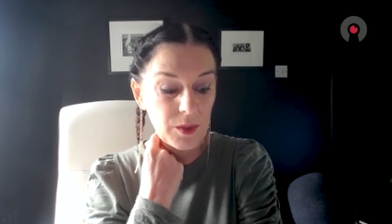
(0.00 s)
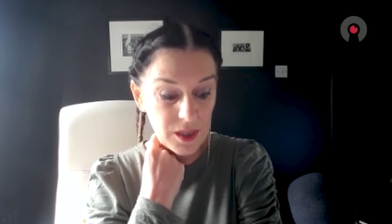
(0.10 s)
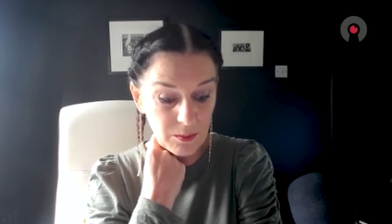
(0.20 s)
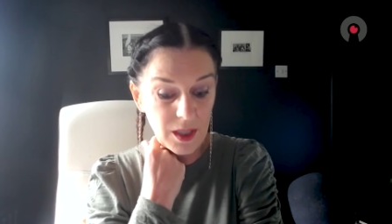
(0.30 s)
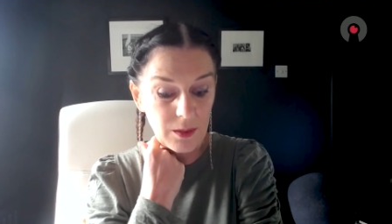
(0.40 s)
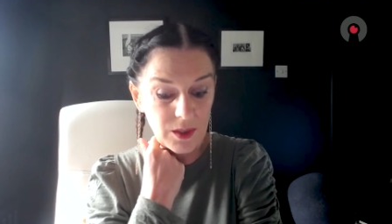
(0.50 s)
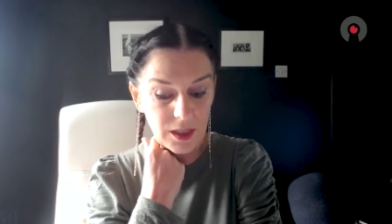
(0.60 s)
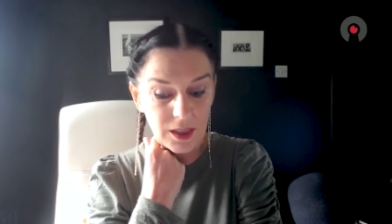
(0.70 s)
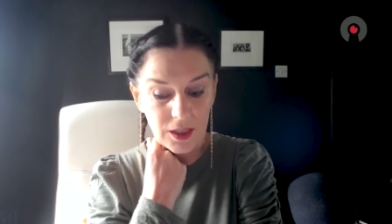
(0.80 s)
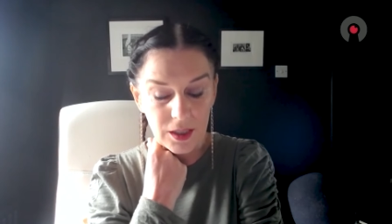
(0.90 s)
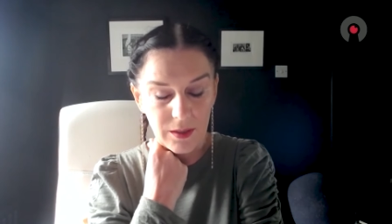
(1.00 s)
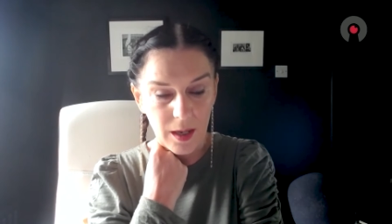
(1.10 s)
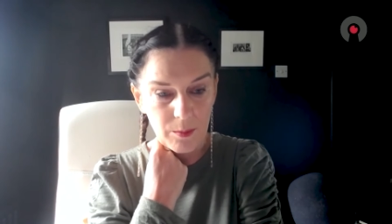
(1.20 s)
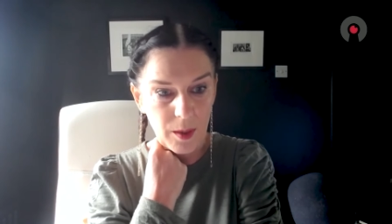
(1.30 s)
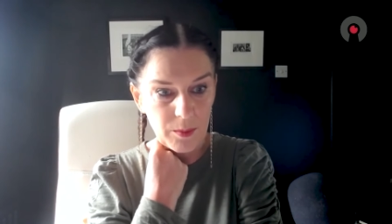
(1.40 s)
Sometimes you need to do
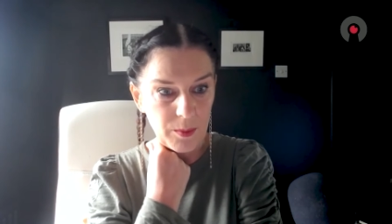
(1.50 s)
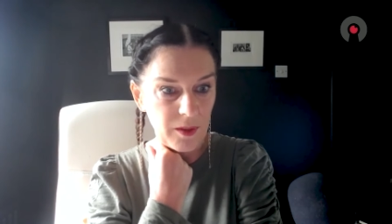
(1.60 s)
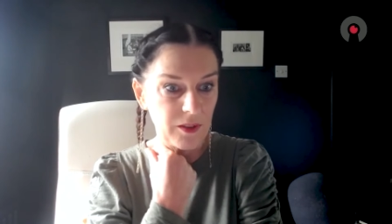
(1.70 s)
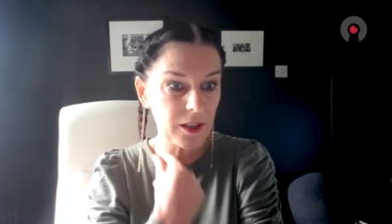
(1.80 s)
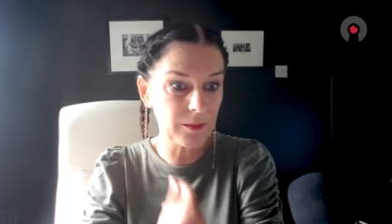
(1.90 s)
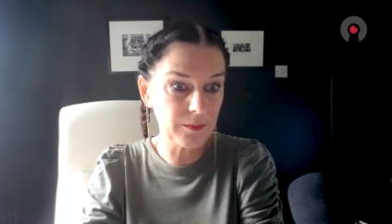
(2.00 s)
that abrupt pivot.